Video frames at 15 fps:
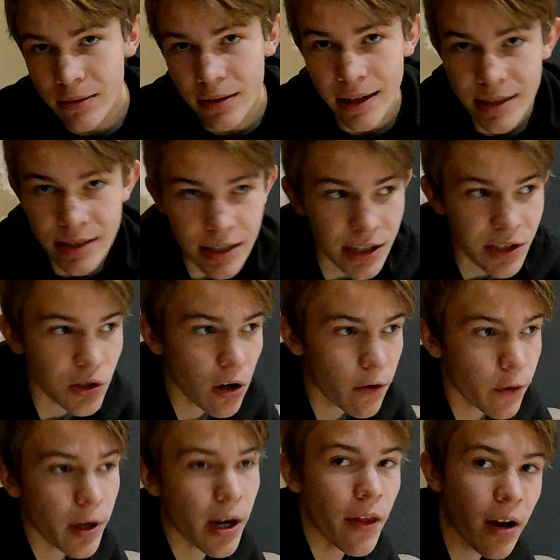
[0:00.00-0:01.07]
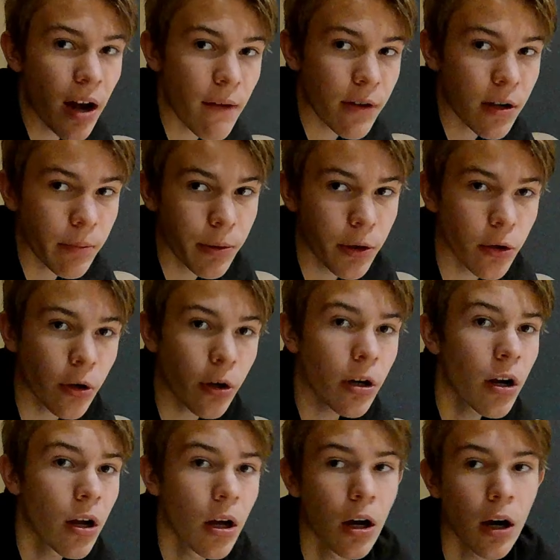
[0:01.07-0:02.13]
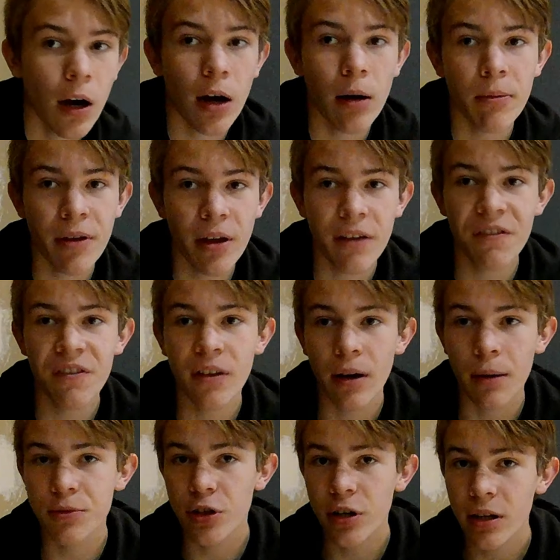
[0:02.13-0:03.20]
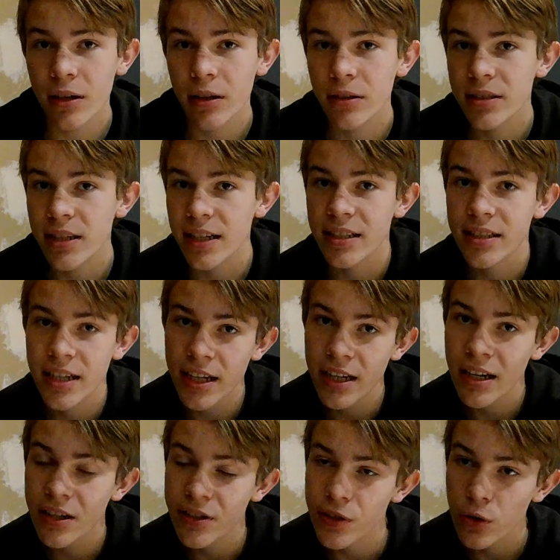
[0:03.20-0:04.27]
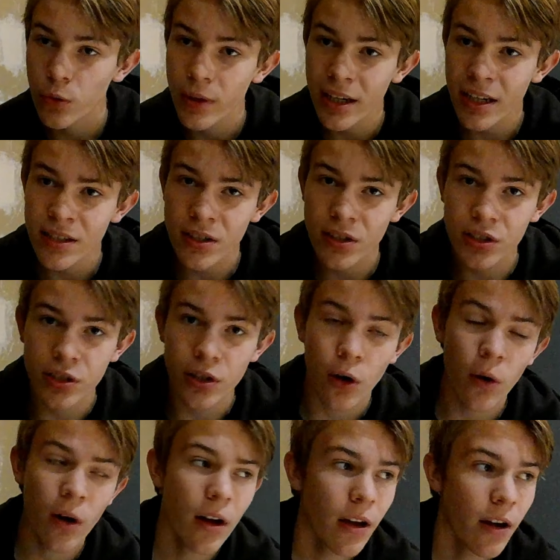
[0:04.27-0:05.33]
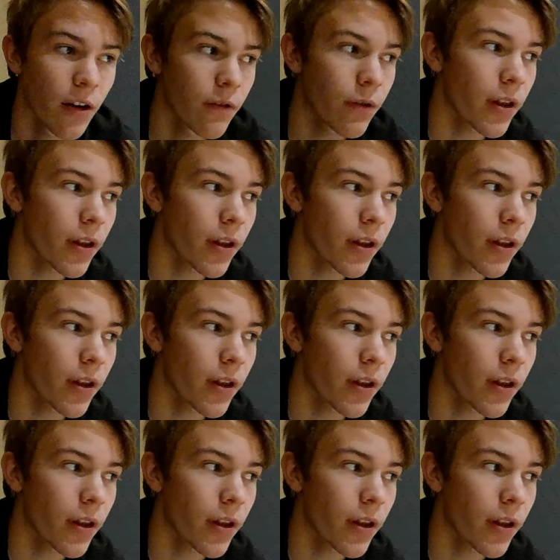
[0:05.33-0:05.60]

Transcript: testing is over, now that I have a computer, um, and I'm turning 16 in two weeks, so for the